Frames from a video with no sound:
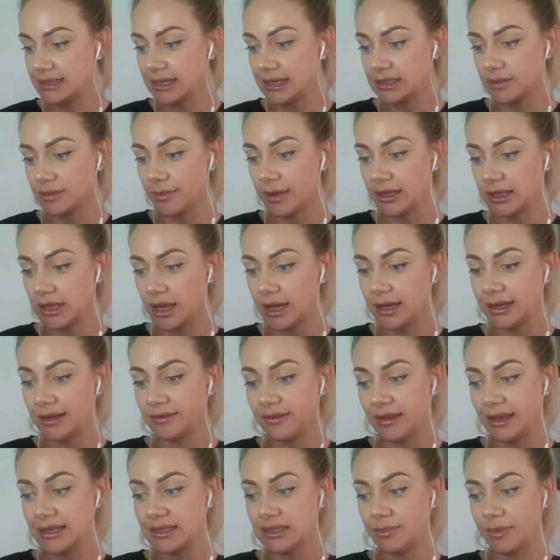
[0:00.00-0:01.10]
Listening to my
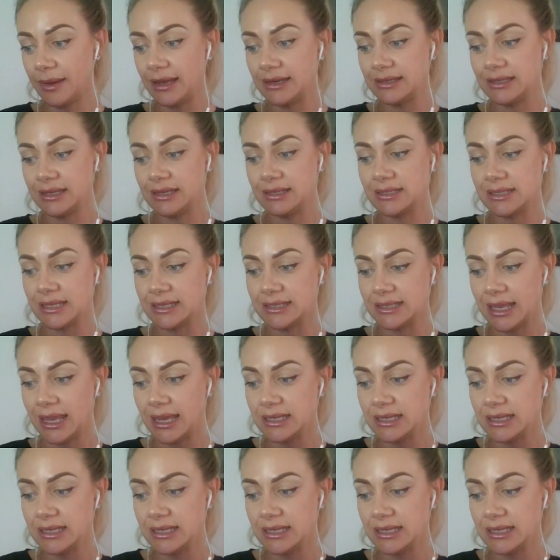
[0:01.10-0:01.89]
yearning for independence